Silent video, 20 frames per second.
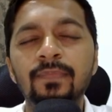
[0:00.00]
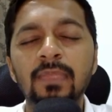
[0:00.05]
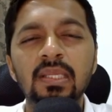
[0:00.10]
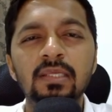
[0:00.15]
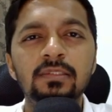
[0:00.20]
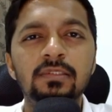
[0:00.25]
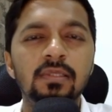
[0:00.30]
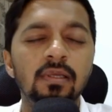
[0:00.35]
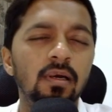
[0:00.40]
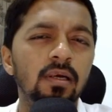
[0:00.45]

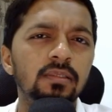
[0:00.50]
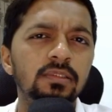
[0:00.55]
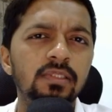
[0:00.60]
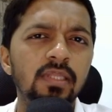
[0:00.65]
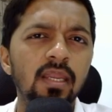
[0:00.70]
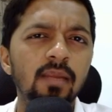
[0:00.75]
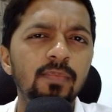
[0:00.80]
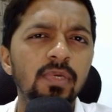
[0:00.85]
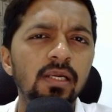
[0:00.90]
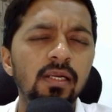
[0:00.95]

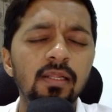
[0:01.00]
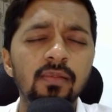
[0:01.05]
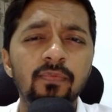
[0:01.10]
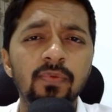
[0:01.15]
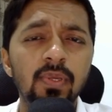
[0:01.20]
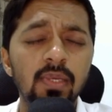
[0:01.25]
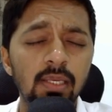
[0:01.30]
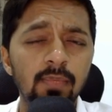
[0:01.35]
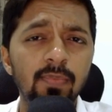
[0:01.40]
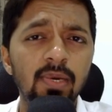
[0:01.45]
Stay updated
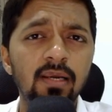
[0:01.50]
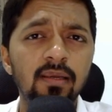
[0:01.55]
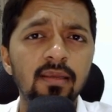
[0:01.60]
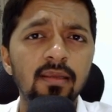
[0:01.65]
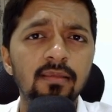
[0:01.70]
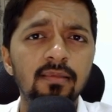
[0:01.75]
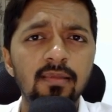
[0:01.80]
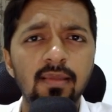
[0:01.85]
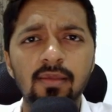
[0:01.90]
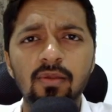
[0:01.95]
with
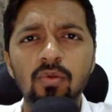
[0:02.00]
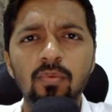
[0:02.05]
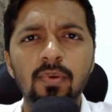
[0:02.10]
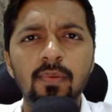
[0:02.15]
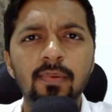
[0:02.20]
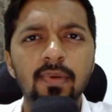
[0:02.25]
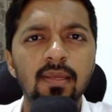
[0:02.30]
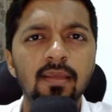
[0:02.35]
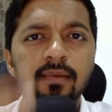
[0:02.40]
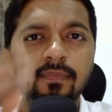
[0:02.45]
AMarkets. Thank you. Bye
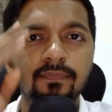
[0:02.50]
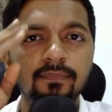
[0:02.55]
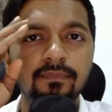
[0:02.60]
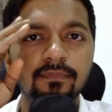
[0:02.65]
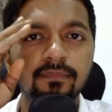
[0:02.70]
bye.